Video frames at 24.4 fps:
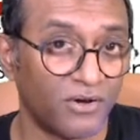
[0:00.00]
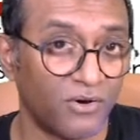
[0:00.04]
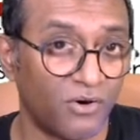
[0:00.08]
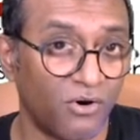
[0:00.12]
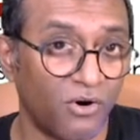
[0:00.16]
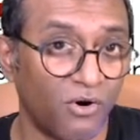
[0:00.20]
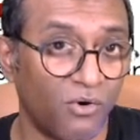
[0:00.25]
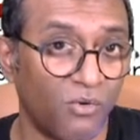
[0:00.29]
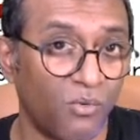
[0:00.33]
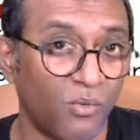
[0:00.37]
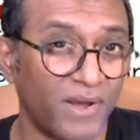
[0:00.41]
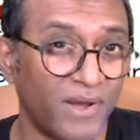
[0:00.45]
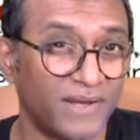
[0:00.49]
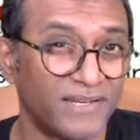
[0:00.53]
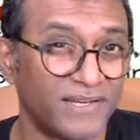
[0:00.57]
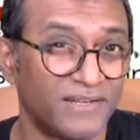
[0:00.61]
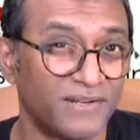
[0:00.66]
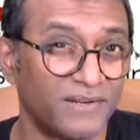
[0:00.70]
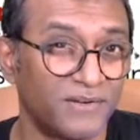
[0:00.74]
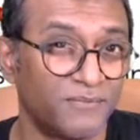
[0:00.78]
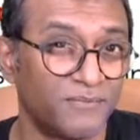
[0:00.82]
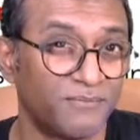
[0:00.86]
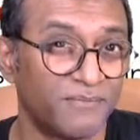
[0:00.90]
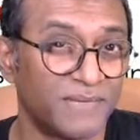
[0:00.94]
or what
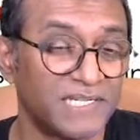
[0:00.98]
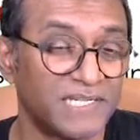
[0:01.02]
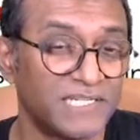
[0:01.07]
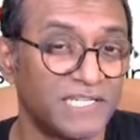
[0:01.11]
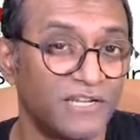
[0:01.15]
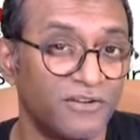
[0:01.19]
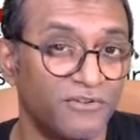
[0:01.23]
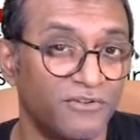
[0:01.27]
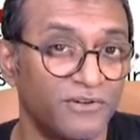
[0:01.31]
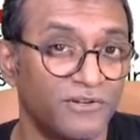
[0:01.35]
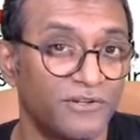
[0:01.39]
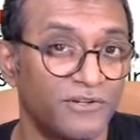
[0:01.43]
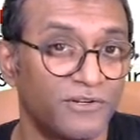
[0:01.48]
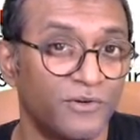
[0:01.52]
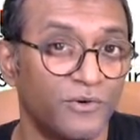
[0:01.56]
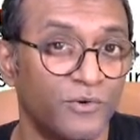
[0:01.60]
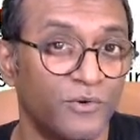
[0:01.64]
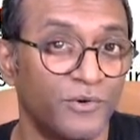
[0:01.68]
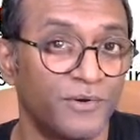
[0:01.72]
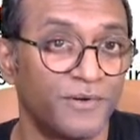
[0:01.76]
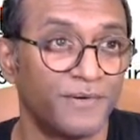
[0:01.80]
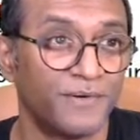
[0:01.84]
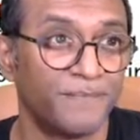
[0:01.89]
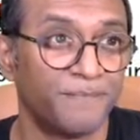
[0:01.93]
material
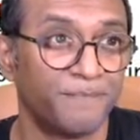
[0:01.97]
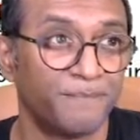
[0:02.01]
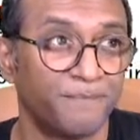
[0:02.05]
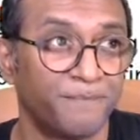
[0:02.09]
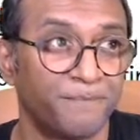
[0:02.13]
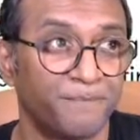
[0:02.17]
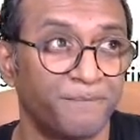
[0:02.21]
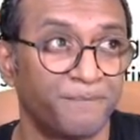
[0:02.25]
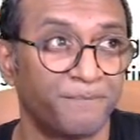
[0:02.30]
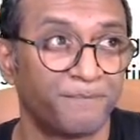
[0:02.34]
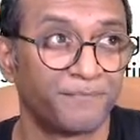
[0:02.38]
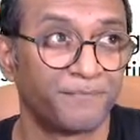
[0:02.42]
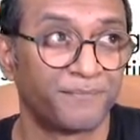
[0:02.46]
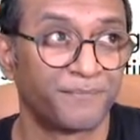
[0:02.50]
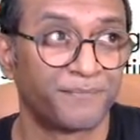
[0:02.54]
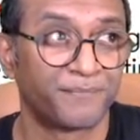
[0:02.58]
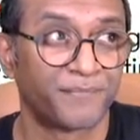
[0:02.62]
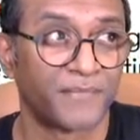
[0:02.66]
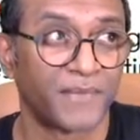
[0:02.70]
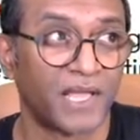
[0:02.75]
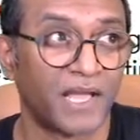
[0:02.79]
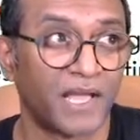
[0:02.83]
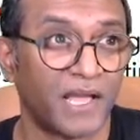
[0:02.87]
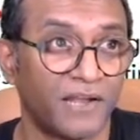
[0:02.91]
could
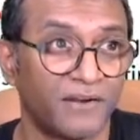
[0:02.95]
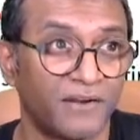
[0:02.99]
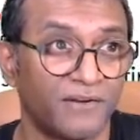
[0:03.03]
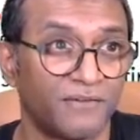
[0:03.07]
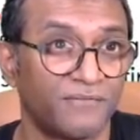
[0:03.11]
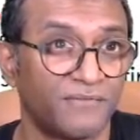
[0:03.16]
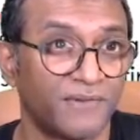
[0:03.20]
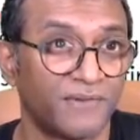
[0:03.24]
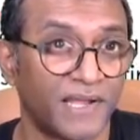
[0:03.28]
kind of